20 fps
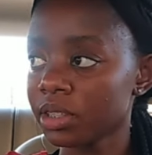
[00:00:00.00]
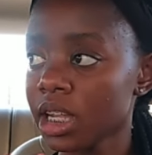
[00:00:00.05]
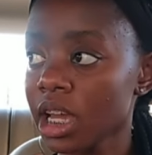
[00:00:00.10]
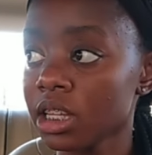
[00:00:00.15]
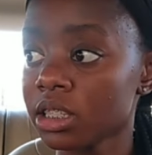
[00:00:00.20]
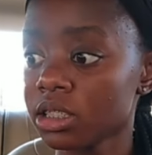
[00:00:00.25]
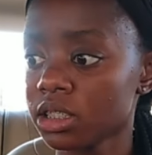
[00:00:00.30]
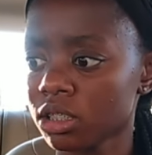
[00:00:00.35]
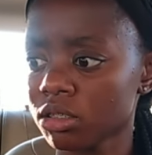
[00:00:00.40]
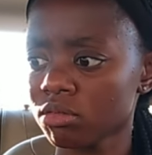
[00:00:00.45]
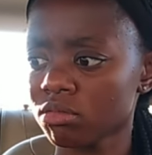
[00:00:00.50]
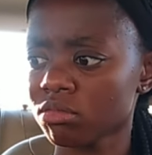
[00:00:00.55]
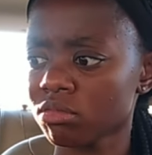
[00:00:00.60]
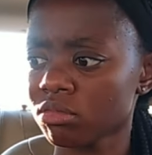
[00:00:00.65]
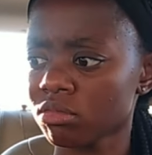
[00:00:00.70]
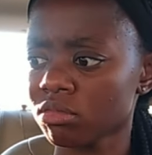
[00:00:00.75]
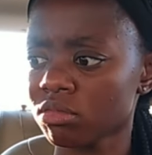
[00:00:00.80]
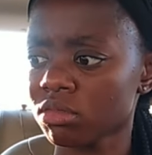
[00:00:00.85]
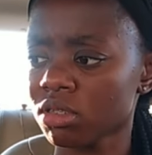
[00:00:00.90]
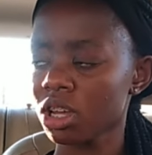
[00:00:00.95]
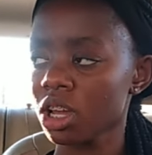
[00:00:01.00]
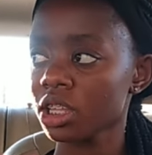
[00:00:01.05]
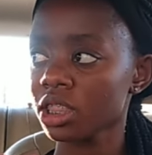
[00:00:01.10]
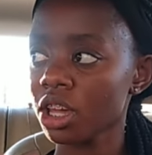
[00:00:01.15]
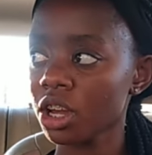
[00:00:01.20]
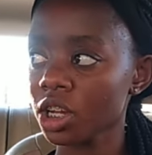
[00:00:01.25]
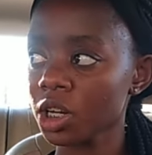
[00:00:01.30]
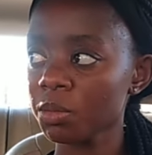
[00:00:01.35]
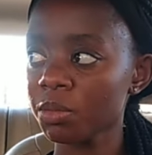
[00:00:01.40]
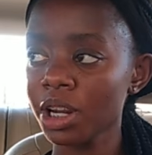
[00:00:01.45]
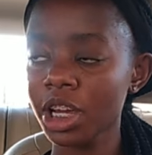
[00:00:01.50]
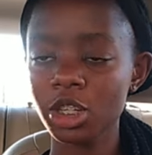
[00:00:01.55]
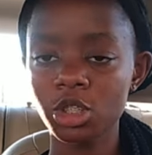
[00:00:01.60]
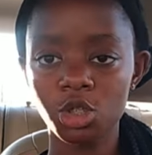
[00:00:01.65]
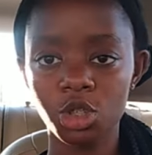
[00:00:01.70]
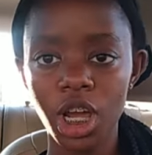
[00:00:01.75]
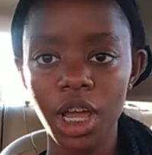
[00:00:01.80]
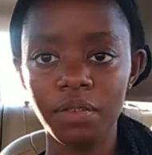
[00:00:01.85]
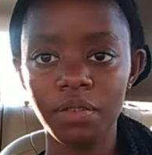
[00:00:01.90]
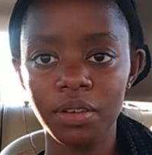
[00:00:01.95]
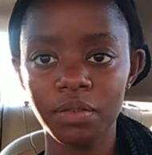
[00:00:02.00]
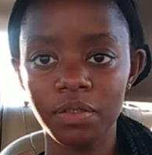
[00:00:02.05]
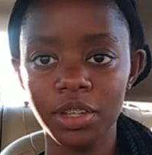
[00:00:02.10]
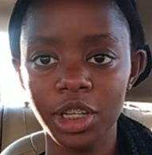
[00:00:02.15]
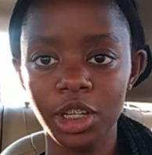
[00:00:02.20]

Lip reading: They're going to be like driving